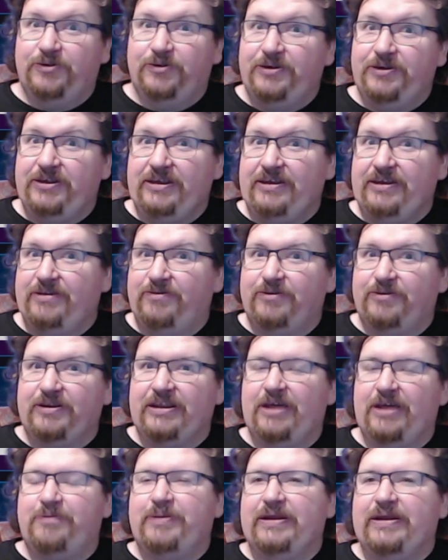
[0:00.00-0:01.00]

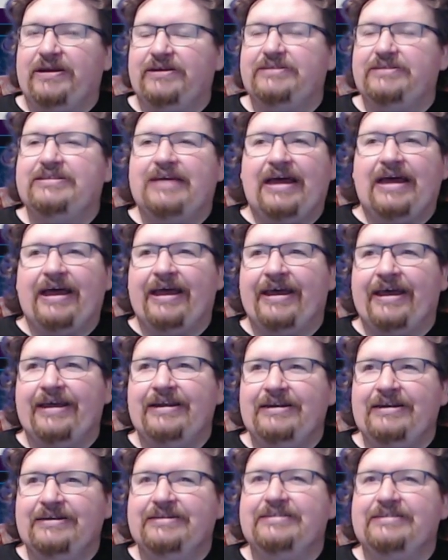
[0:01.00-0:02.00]
Wouldn't that be nice?
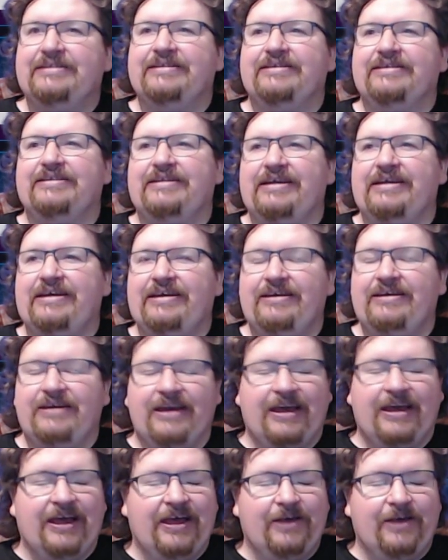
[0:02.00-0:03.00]
And
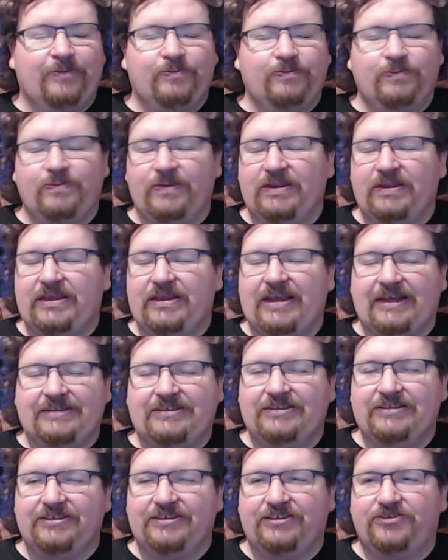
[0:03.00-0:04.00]
the
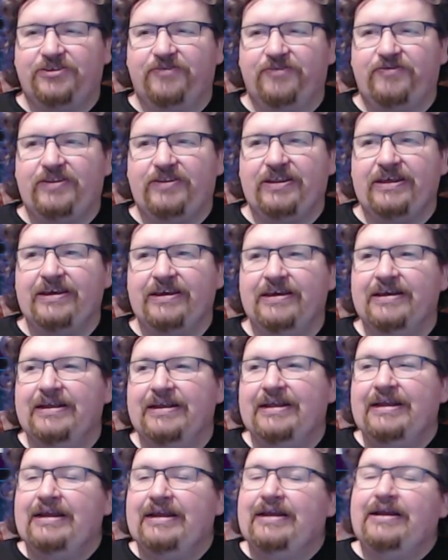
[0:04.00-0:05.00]
gasless drift thing.